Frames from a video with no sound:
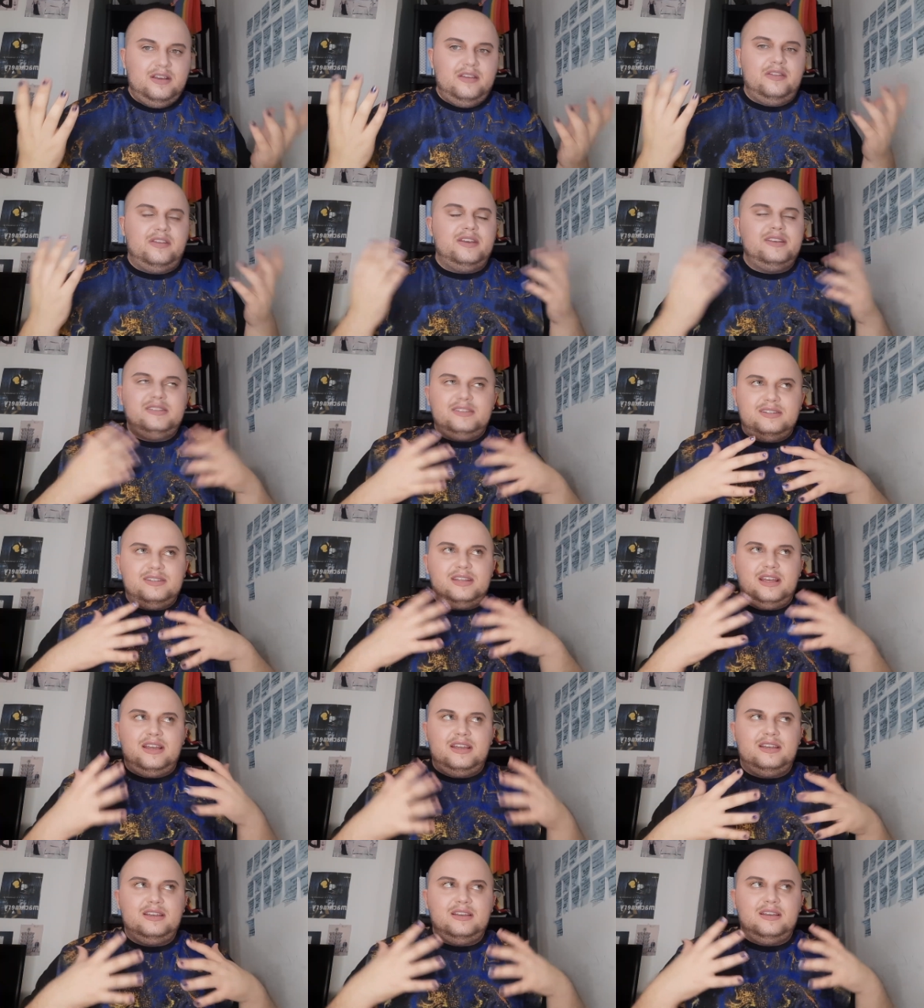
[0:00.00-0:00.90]
This
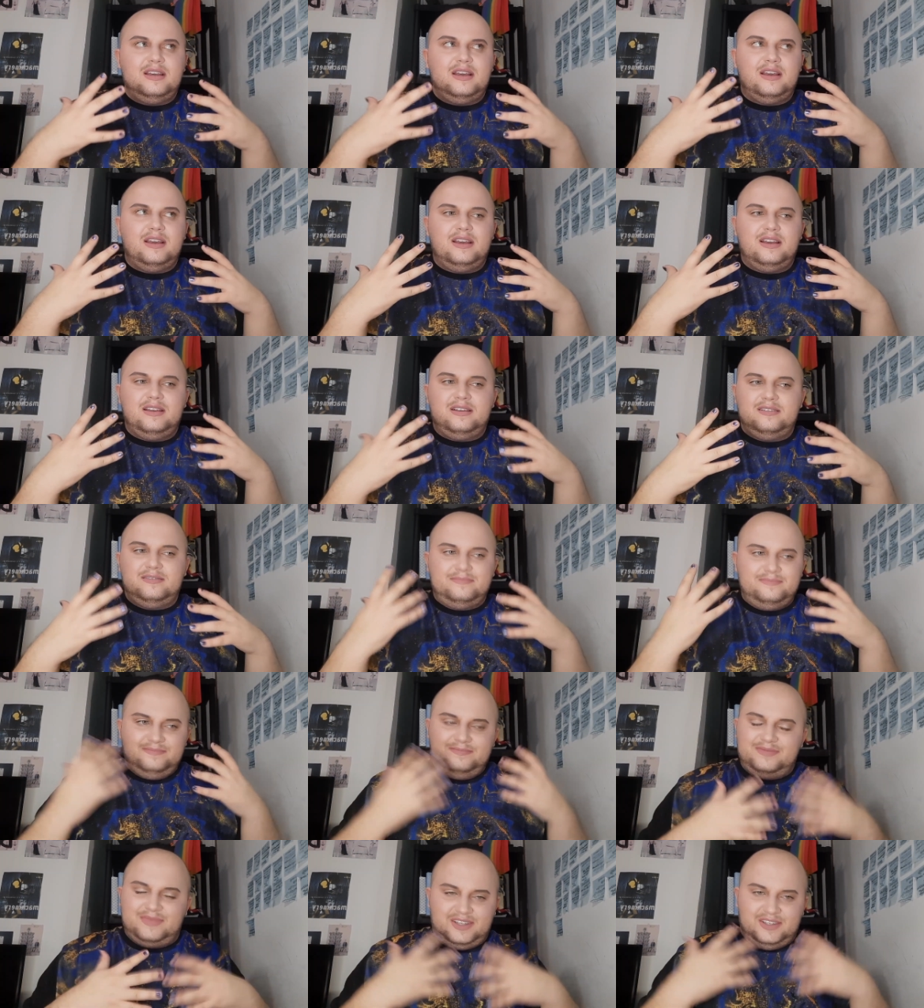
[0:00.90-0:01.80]
thing,
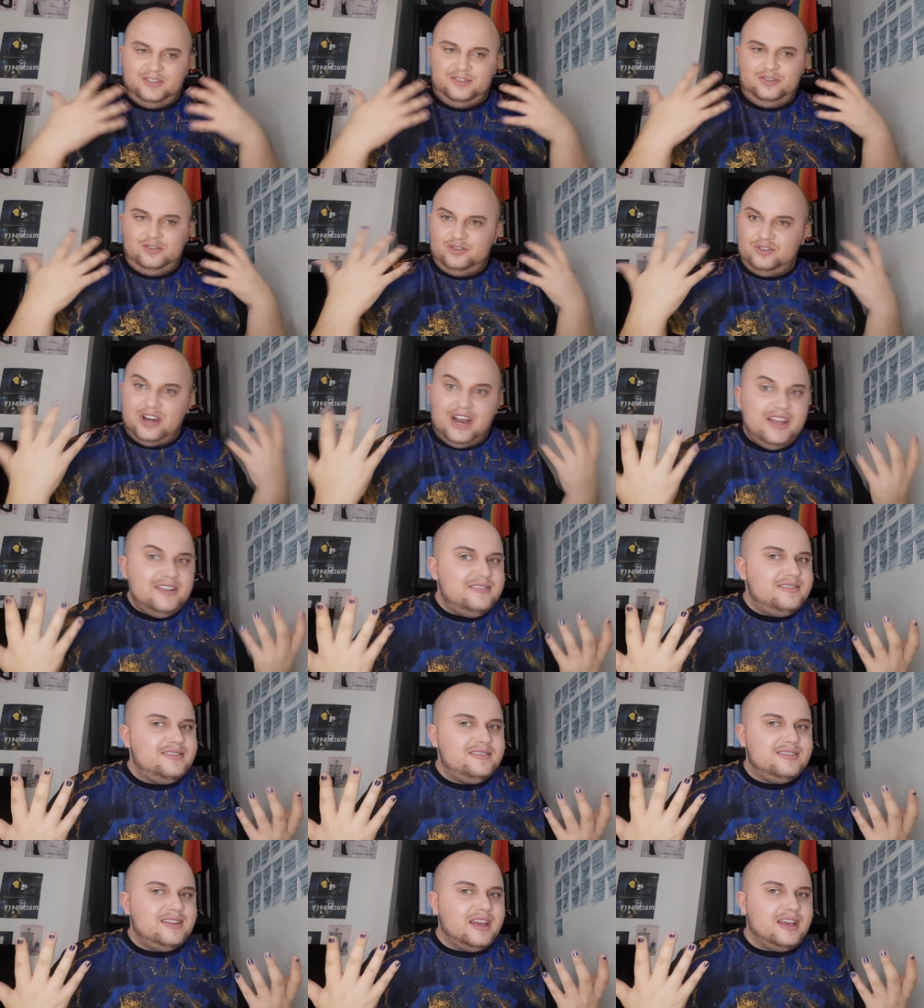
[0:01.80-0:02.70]
this
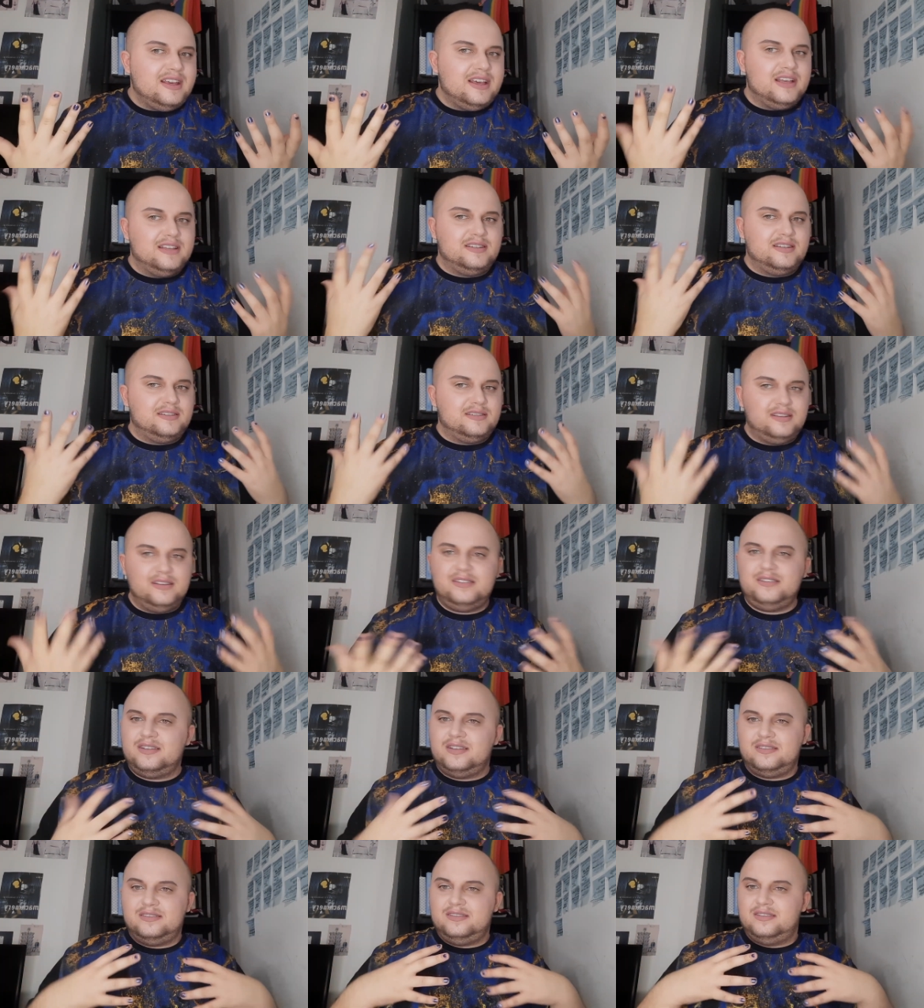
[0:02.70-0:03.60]
trans thing has
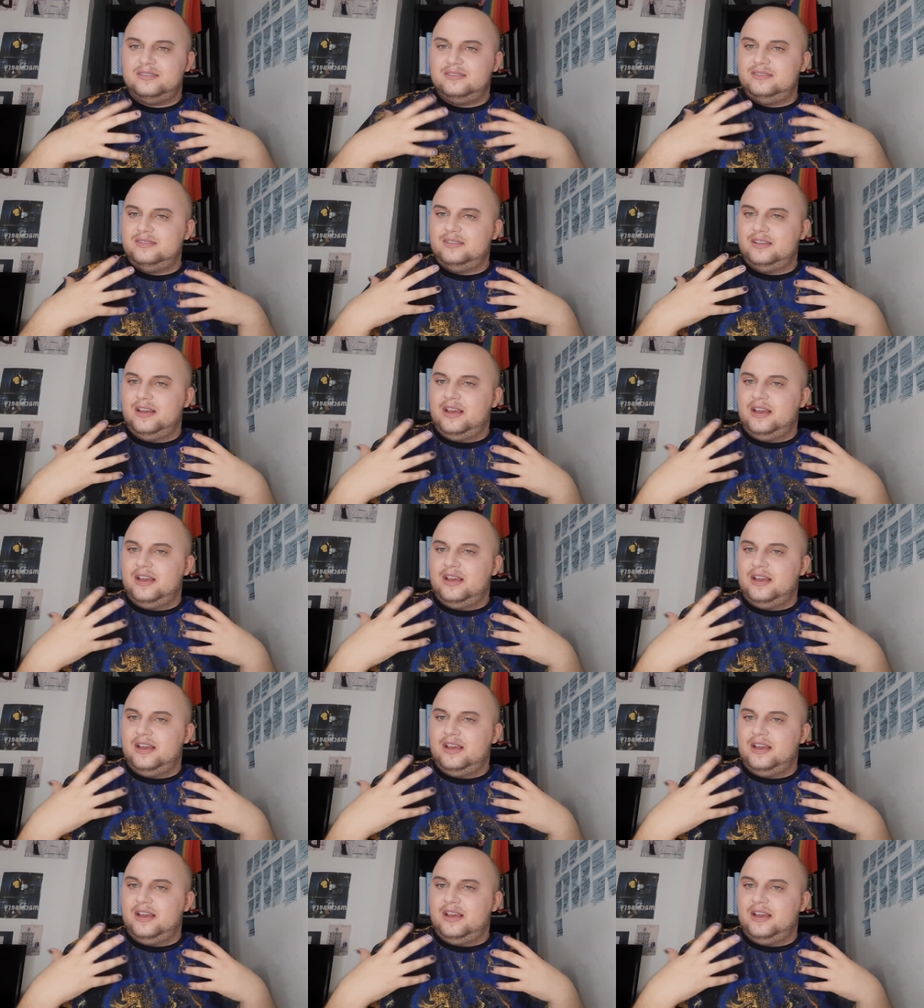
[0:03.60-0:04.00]
existed since